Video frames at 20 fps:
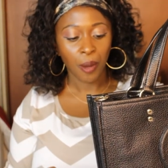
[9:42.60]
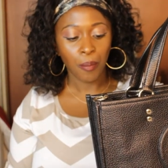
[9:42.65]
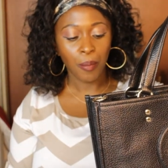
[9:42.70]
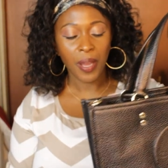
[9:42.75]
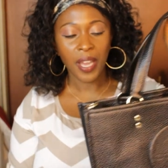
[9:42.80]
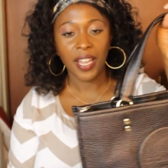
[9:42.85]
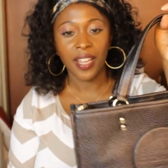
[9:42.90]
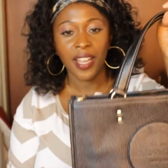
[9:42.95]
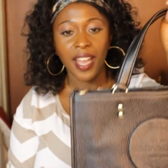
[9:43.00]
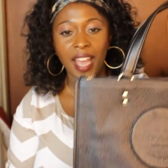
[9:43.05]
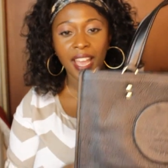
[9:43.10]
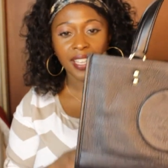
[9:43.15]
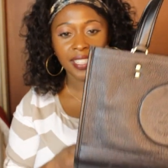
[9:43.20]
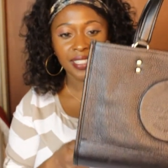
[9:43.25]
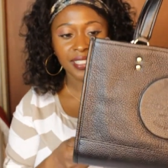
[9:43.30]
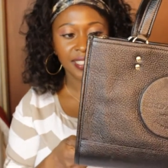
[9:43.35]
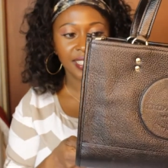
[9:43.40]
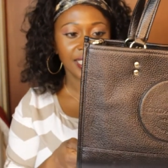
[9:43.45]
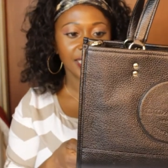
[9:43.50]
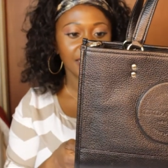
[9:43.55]
But
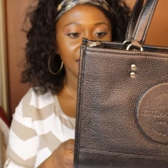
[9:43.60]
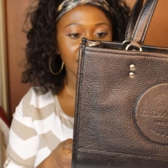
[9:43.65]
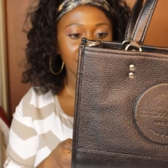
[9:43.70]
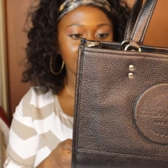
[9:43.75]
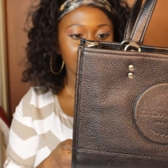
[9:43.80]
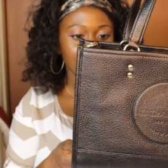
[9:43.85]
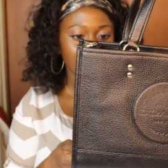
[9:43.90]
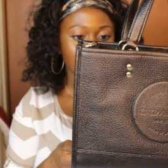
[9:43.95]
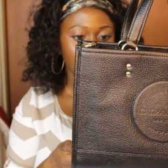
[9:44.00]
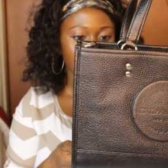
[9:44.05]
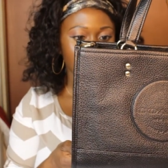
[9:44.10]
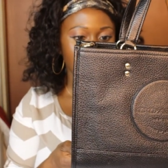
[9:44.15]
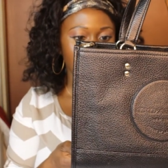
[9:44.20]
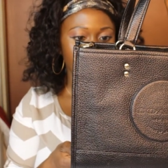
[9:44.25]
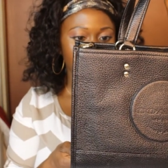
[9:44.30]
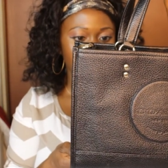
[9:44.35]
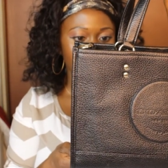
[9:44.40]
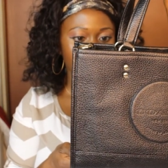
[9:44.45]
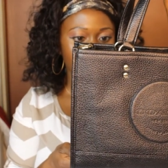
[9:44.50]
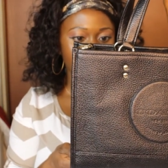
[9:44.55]
guys, this is it
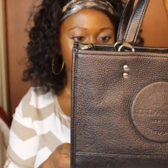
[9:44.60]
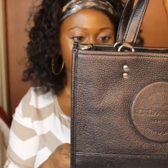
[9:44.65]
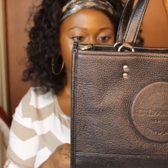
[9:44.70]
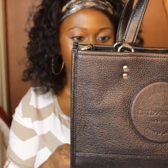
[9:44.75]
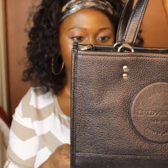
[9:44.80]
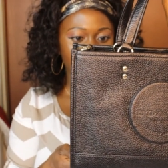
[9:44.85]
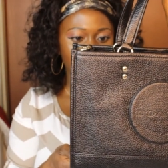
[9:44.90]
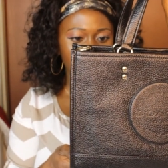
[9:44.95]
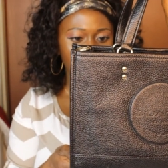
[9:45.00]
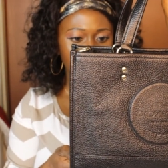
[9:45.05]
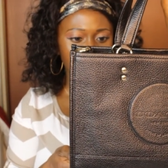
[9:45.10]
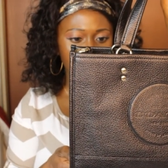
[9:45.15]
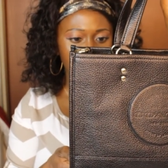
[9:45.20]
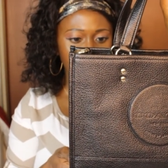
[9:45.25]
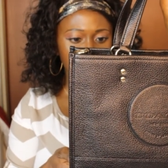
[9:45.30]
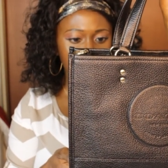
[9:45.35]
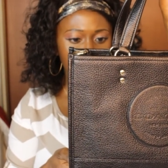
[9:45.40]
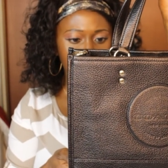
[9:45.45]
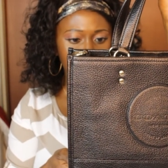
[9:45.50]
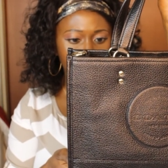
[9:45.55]
here. Um, I think they
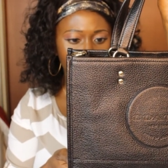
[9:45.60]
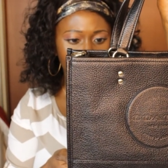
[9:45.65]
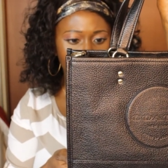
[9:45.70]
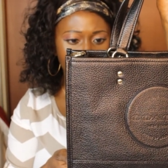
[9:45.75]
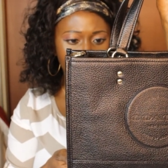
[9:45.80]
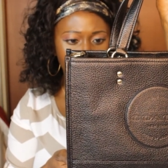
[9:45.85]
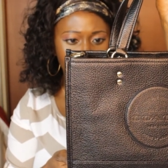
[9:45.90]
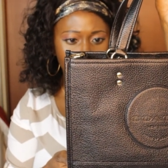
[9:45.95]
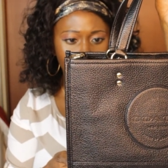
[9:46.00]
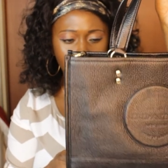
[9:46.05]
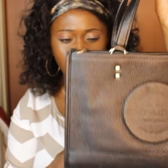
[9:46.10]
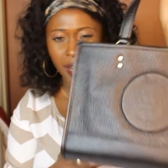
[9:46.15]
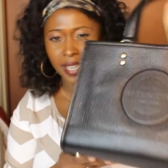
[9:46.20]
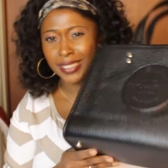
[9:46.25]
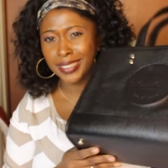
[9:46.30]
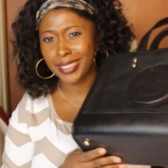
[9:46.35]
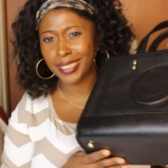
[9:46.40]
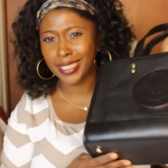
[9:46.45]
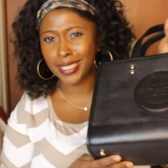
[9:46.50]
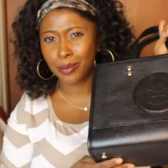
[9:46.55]
said the regular
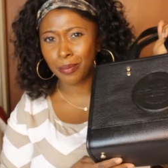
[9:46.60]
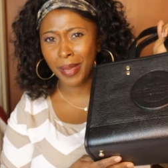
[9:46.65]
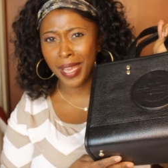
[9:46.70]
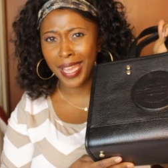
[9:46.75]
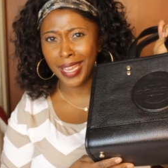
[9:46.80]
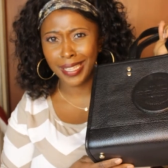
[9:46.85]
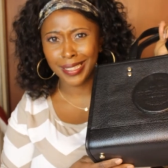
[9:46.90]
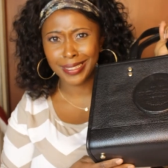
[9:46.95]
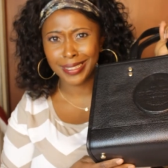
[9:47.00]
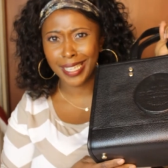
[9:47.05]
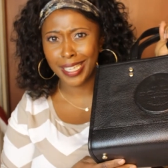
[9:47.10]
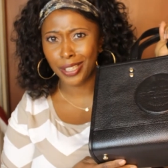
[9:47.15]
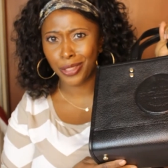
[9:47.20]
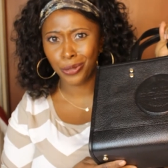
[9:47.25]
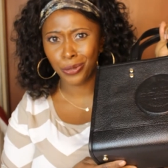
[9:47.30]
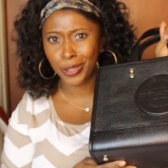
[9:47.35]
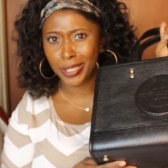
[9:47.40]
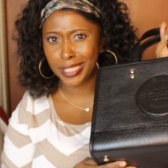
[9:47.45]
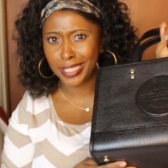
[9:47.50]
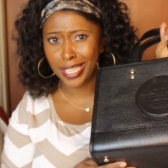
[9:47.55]
price of this bag is like
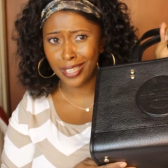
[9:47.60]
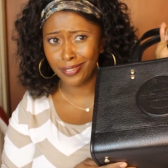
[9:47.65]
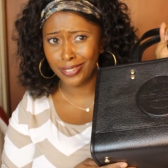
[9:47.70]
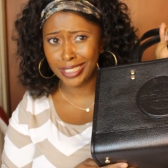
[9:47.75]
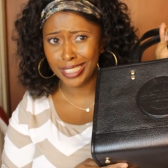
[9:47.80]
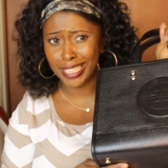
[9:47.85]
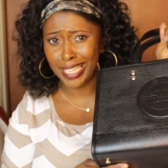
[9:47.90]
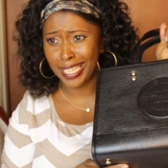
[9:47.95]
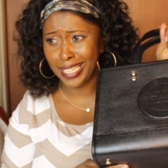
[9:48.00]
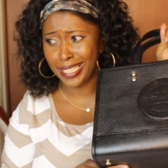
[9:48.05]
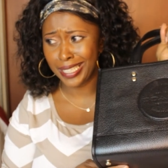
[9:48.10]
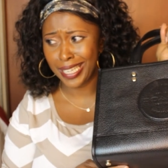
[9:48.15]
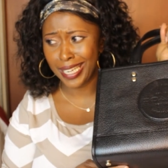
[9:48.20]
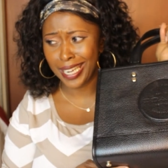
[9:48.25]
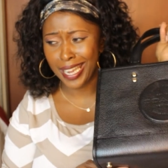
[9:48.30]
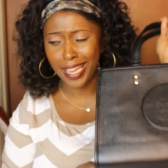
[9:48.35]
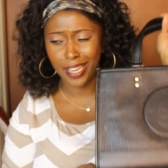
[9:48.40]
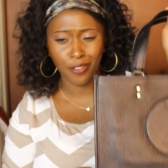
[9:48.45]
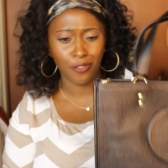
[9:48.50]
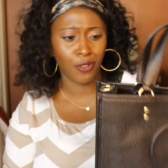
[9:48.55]
378 and I
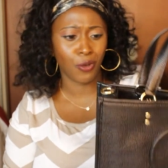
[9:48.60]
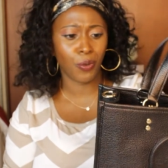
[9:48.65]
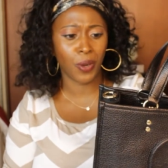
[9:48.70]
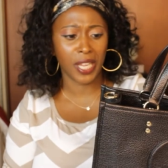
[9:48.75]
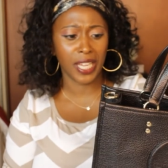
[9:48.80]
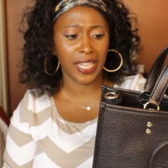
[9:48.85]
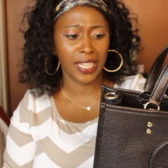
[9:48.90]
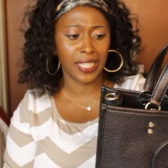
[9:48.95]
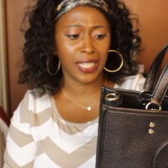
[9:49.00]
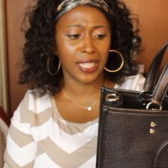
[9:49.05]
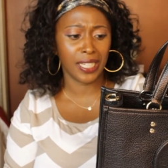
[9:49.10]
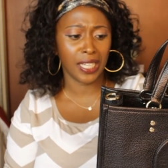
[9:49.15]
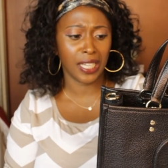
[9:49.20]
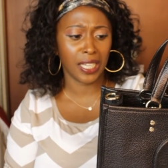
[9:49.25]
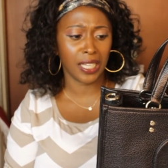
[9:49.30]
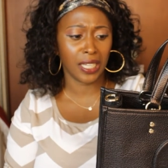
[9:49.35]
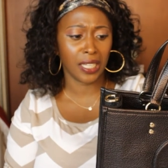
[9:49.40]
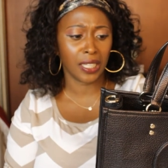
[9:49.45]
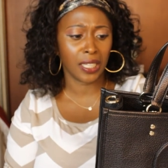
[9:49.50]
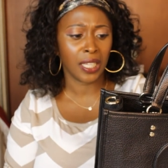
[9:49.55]
got it for
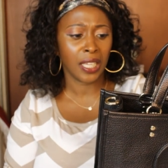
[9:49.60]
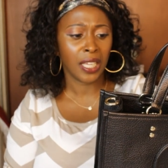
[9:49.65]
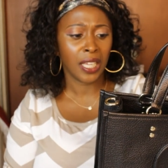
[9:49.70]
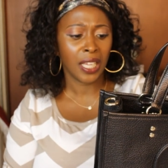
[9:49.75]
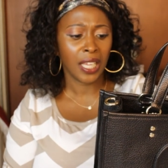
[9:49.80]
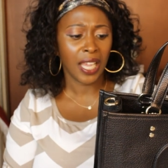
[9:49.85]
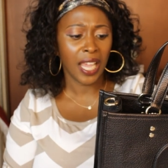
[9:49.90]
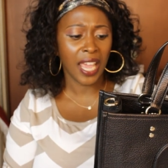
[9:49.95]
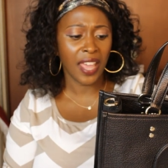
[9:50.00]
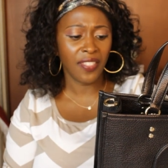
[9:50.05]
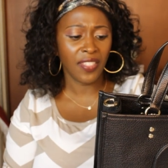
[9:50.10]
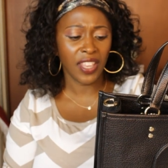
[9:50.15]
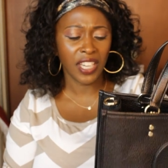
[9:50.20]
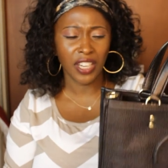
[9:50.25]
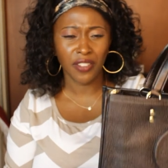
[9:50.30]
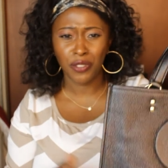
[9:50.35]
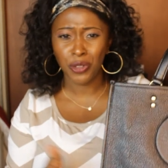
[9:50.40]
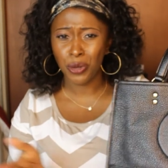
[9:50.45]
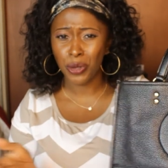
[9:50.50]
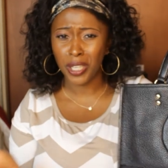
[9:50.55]
189 and then
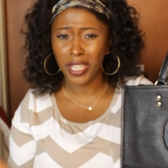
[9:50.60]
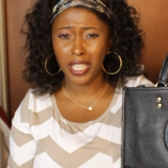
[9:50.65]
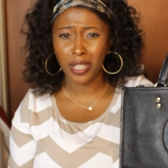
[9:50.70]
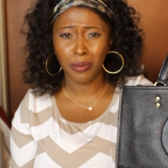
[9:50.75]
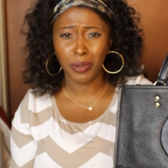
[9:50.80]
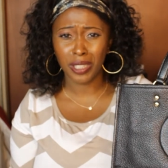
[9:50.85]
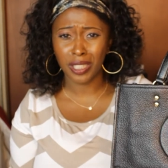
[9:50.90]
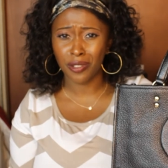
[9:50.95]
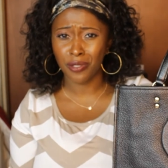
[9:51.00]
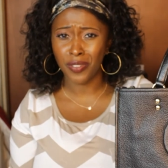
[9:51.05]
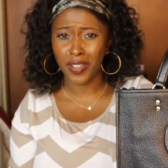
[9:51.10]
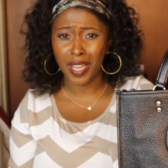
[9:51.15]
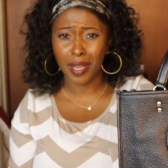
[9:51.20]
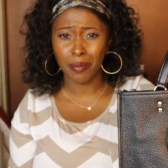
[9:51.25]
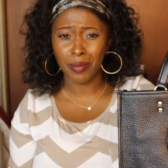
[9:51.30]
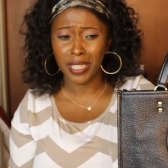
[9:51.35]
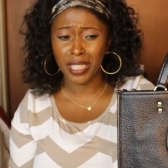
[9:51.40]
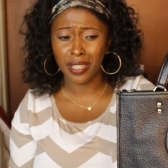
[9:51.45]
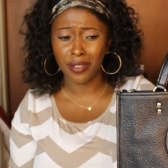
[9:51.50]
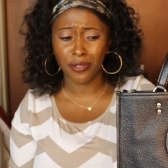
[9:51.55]
if you get it with the
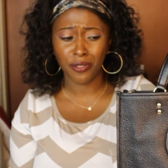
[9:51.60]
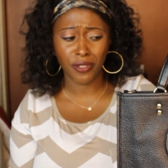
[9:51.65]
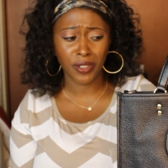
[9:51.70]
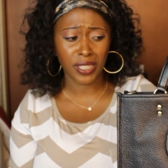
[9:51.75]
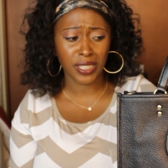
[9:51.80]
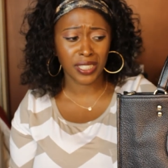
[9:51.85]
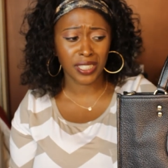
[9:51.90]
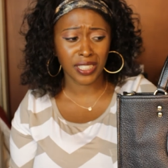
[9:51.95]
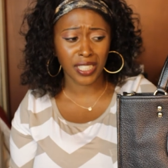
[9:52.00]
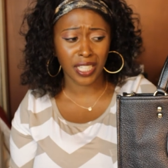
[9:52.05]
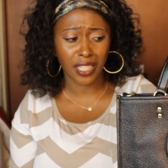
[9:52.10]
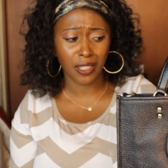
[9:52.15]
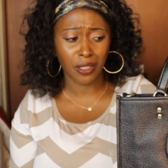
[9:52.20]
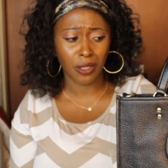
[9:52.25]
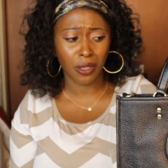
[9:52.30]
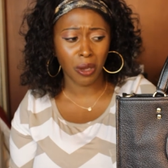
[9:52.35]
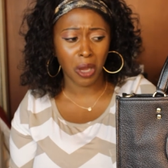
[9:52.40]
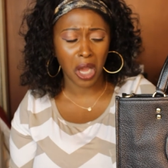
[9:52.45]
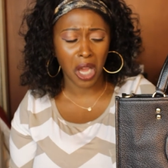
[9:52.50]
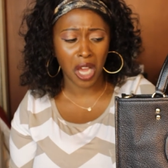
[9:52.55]
family and friend
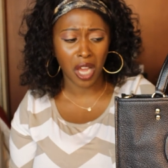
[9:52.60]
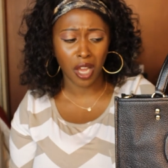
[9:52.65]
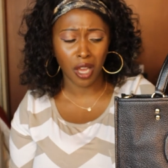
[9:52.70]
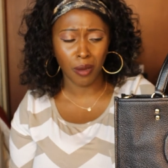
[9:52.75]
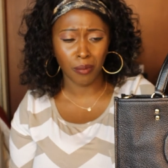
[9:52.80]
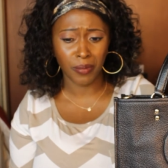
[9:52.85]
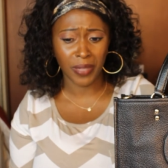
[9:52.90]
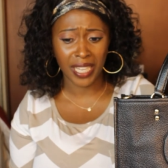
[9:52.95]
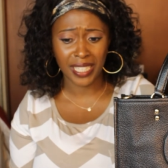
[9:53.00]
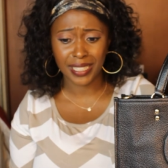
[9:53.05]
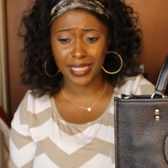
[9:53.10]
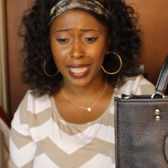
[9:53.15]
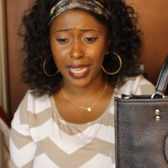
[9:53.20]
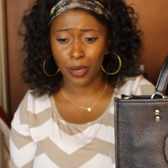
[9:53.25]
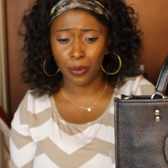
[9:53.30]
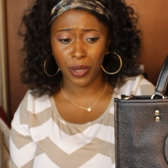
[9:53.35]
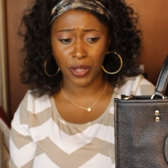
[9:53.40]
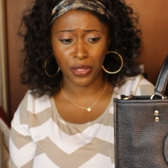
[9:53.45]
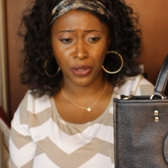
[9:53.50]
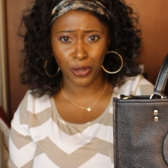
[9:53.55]
sale, um, that's
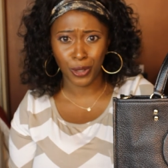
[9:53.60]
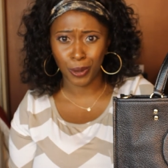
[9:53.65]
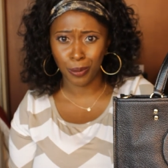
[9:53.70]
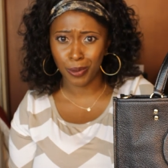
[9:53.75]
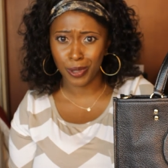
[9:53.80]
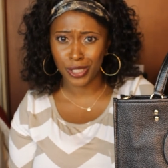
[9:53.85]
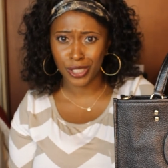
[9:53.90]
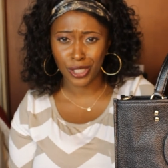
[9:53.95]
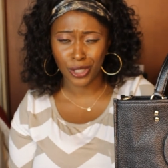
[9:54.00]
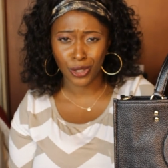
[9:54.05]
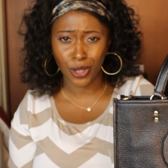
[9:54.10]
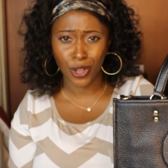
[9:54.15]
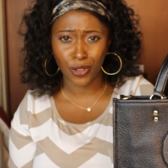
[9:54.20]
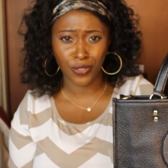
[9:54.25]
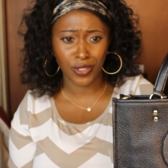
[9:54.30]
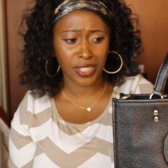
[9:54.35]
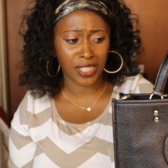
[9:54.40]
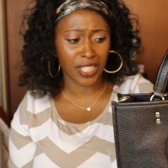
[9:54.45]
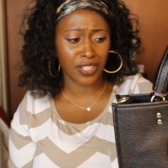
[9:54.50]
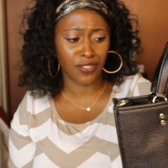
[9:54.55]
like what 30%
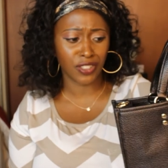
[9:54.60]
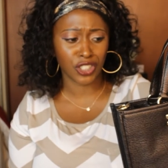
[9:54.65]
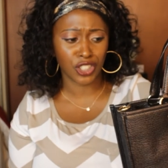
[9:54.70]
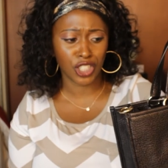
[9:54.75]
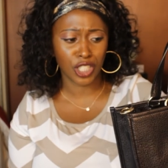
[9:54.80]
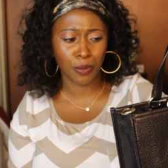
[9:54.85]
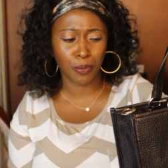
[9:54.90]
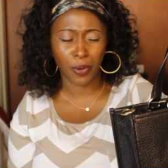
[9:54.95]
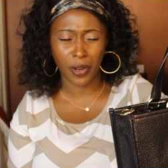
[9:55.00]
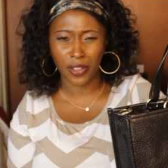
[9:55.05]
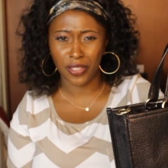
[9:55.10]
off is even cheaper.